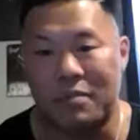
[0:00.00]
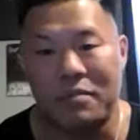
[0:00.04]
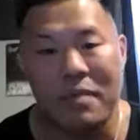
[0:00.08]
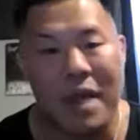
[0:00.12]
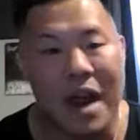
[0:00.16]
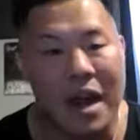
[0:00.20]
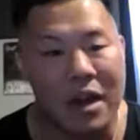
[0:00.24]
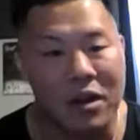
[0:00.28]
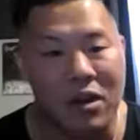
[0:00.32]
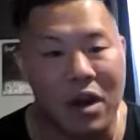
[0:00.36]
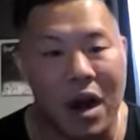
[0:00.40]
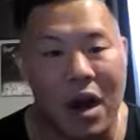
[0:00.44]

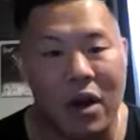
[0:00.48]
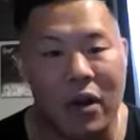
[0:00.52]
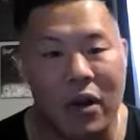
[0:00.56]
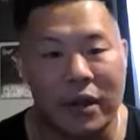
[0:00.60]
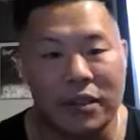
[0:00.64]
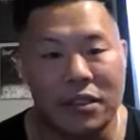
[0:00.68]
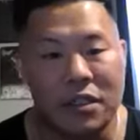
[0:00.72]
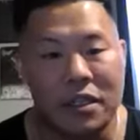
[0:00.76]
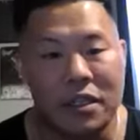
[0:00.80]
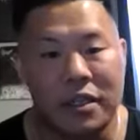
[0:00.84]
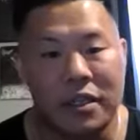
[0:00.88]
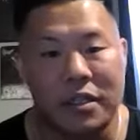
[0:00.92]
matter how I
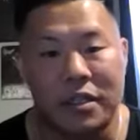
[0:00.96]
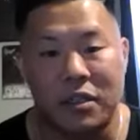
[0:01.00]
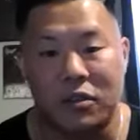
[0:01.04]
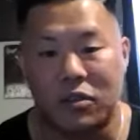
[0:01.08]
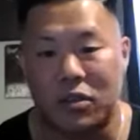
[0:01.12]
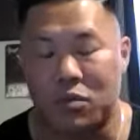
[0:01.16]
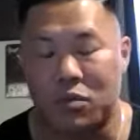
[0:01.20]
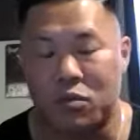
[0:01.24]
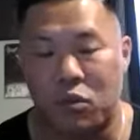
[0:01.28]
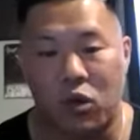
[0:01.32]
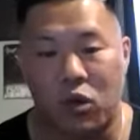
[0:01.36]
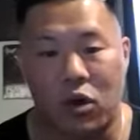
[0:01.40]
looked. It
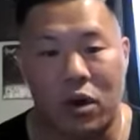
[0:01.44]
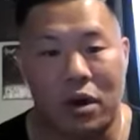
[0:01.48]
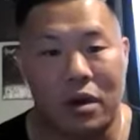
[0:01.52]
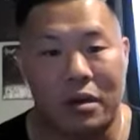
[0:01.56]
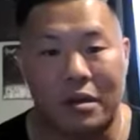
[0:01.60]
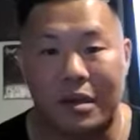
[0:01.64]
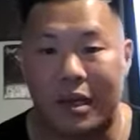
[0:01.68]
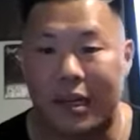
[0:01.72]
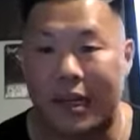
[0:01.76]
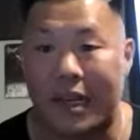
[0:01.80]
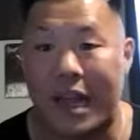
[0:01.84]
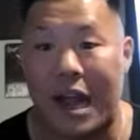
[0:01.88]
was more
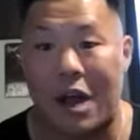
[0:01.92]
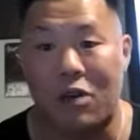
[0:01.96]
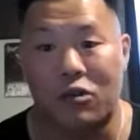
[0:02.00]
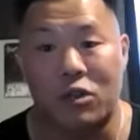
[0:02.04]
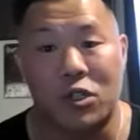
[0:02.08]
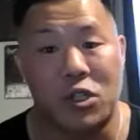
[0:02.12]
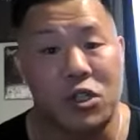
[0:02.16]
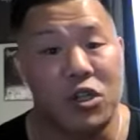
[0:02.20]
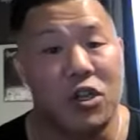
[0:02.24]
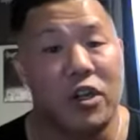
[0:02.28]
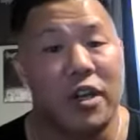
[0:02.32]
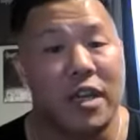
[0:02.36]
like I was
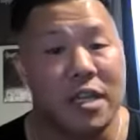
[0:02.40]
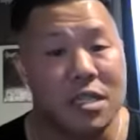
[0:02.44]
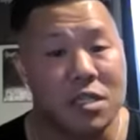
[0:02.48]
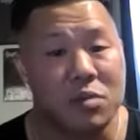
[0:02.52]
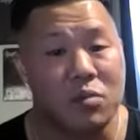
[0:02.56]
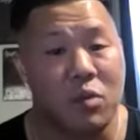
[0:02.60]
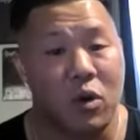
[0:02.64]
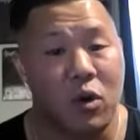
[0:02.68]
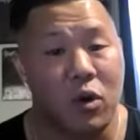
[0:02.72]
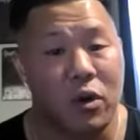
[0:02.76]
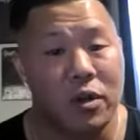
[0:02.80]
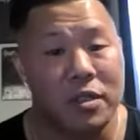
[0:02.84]
good at
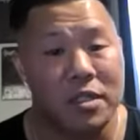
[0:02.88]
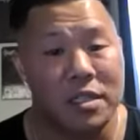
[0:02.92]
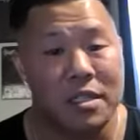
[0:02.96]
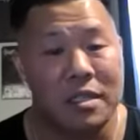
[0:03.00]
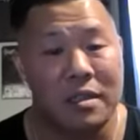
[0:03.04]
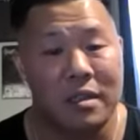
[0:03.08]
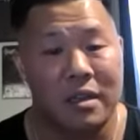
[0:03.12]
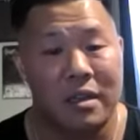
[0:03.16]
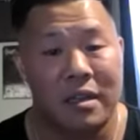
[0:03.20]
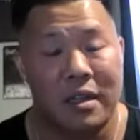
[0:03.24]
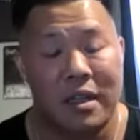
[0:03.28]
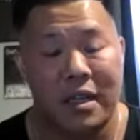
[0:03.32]

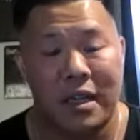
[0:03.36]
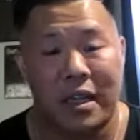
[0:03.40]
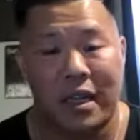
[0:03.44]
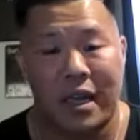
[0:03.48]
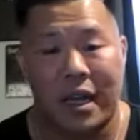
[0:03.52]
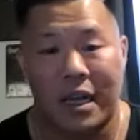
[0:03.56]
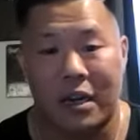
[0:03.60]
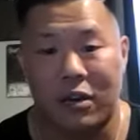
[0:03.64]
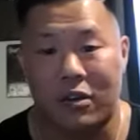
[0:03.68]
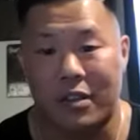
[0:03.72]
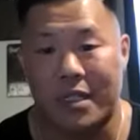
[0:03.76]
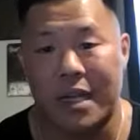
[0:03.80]
sports and
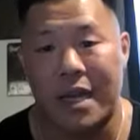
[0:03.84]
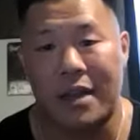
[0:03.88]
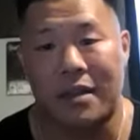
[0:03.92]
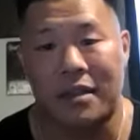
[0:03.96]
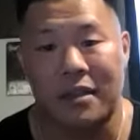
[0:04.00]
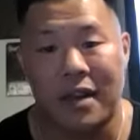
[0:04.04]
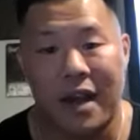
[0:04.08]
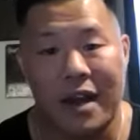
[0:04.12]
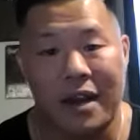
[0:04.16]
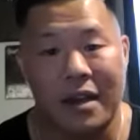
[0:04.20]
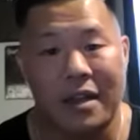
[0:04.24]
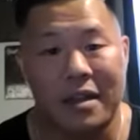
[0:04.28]
I was
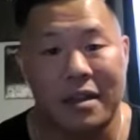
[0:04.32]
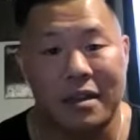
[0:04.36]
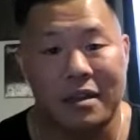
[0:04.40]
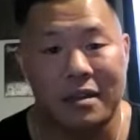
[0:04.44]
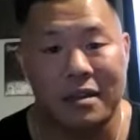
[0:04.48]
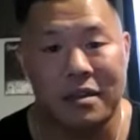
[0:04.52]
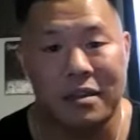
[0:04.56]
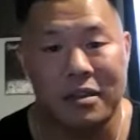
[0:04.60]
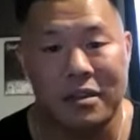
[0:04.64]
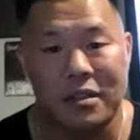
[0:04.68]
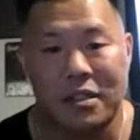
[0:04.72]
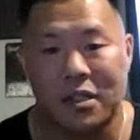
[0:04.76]
athletic.
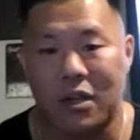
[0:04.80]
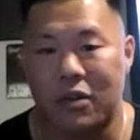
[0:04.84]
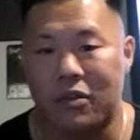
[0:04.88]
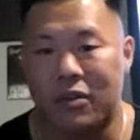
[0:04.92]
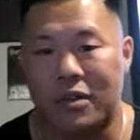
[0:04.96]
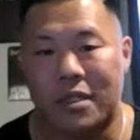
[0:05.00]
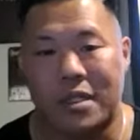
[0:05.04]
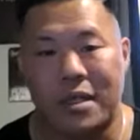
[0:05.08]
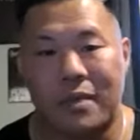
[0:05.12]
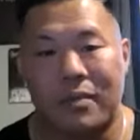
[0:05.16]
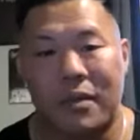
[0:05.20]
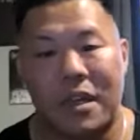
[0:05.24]
So it was
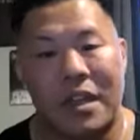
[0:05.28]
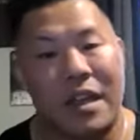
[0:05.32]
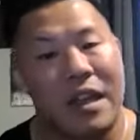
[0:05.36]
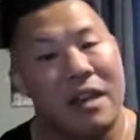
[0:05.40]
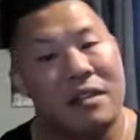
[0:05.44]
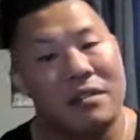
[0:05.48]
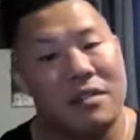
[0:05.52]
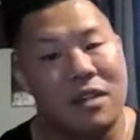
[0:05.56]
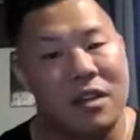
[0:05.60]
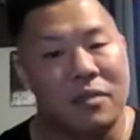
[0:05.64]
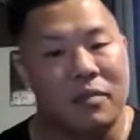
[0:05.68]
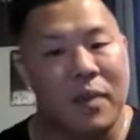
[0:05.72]
something they
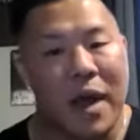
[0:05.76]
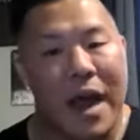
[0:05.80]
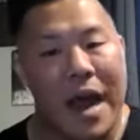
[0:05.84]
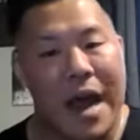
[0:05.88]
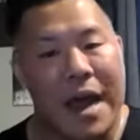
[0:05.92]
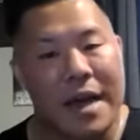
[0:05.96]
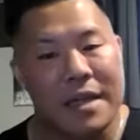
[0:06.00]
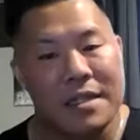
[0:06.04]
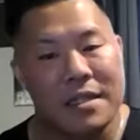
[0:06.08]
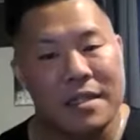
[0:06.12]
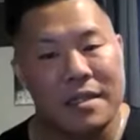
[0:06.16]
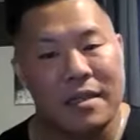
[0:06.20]
looked
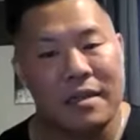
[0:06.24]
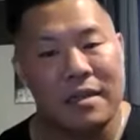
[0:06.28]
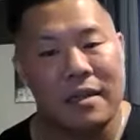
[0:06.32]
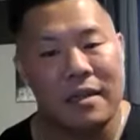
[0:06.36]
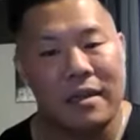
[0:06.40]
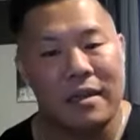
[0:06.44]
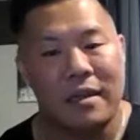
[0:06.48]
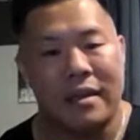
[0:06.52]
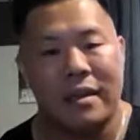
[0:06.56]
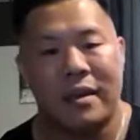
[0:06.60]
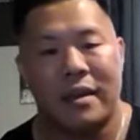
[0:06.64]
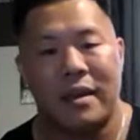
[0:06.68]
past.
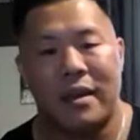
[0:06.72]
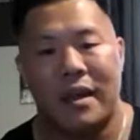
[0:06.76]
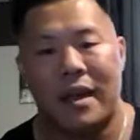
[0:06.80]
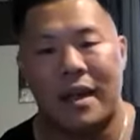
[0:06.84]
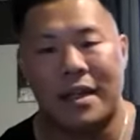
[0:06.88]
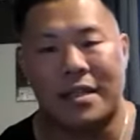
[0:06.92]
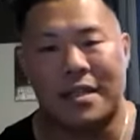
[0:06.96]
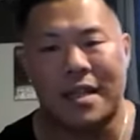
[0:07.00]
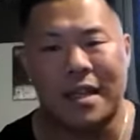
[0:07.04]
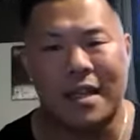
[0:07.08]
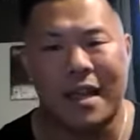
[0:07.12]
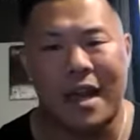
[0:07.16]
And
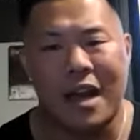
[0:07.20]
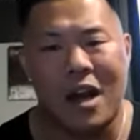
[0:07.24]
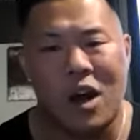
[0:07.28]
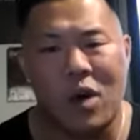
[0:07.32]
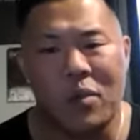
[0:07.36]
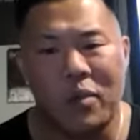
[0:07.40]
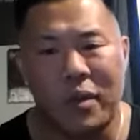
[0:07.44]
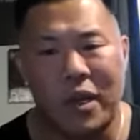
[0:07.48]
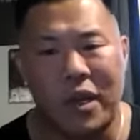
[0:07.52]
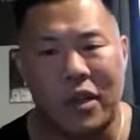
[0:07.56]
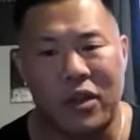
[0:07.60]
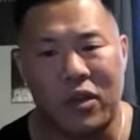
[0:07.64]
I'd say that helped
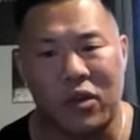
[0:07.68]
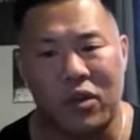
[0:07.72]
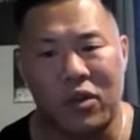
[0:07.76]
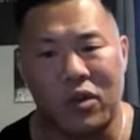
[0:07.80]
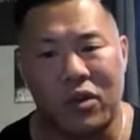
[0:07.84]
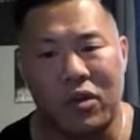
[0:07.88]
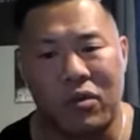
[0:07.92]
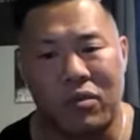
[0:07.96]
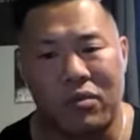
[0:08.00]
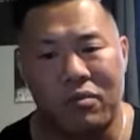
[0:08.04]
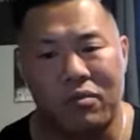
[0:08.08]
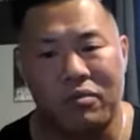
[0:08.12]
me
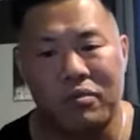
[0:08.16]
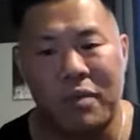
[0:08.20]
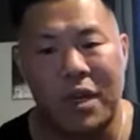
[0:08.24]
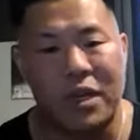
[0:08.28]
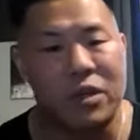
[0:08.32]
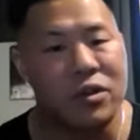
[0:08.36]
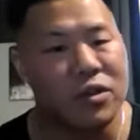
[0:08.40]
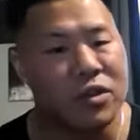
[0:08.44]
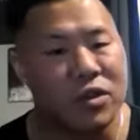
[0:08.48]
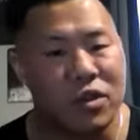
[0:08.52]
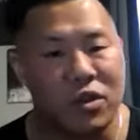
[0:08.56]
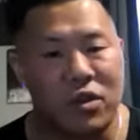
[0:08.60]
through
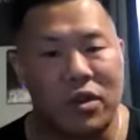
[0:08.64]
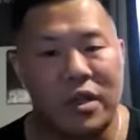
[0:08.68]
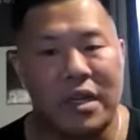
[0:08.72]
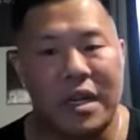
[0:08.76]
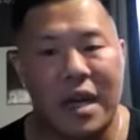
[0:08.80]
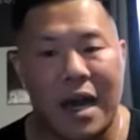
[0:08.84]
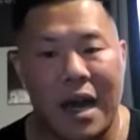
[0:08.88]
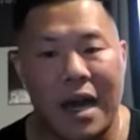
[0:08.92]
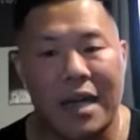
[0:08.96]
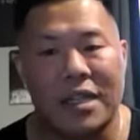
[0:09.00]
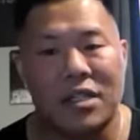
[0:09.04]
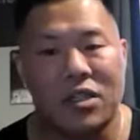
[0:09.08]
middle school and
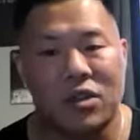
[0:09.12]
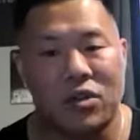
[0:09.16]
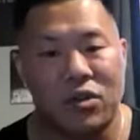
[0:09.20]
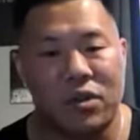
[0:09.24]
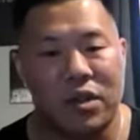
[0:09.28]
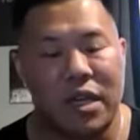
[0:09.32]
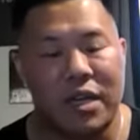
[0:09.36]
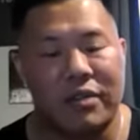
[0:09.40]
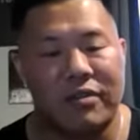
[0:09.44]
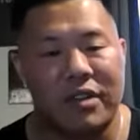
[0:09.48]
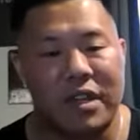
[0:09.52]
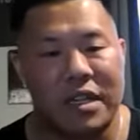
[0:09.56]
high school,
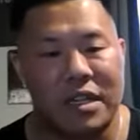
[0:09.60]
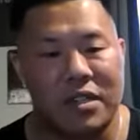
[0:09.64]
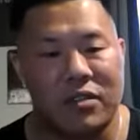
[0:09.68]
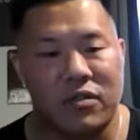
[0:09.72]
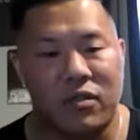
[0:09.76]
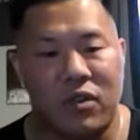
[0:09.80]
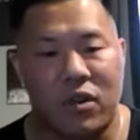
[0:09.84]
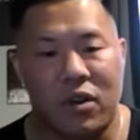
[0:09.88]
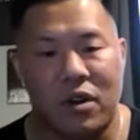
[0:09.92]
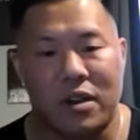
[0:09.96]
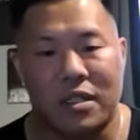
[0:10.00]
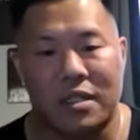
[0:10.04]
even as
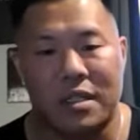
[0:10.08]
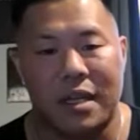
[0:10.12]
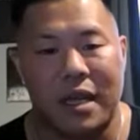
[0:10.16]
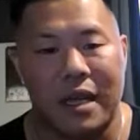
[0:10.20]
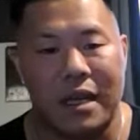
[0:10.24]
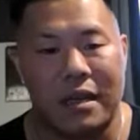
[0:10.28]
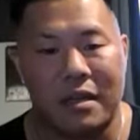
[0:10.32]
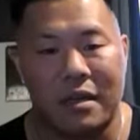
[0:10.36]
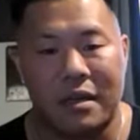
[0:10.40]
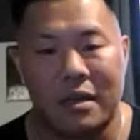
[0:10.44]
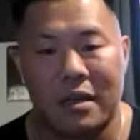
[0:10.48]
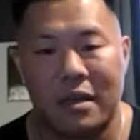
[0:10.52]
far as
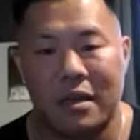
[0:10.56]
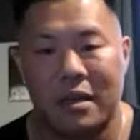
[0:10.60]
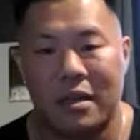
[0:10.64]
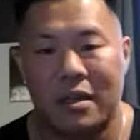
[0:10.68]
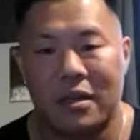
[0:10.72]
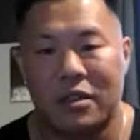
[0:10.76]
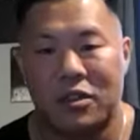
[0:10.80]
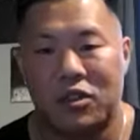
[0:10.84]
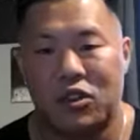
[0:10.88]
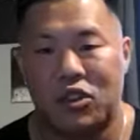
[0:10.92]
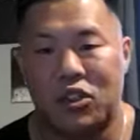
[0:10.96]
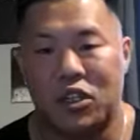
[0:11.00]
like
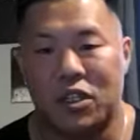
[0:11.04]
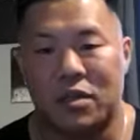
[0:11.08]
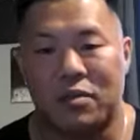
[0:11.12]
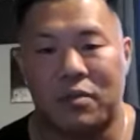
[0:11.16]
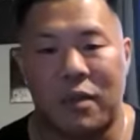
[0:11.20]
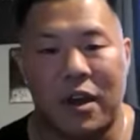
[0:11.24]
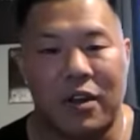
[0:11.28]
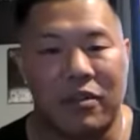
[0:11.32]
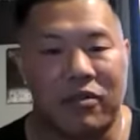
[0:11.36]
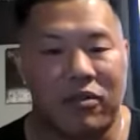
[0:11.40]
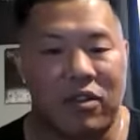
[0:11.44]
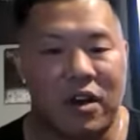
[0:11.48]
just
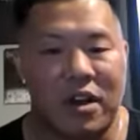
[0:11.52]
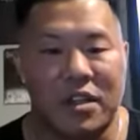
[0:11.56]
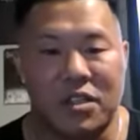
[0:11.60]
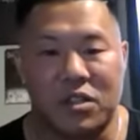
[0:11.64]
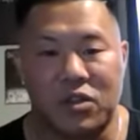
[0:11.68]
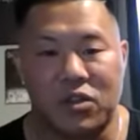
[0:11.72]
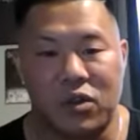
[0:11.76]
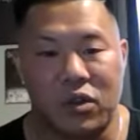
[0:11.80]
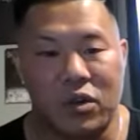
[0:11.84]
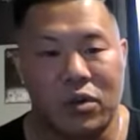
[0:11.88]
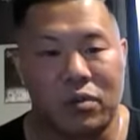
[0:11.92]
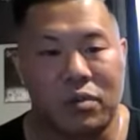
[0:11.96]
my friends
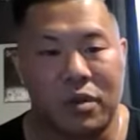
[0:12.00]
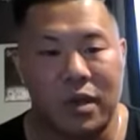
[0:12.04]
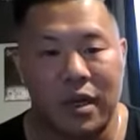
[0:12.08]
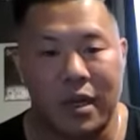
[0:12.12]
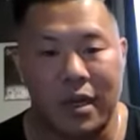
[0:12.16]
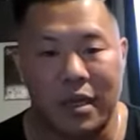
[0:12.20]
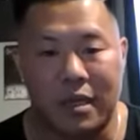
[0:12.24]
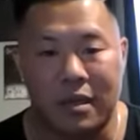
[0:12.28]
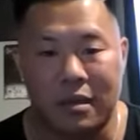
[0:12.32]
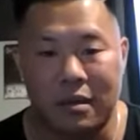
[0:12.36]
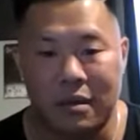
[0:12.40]
group, like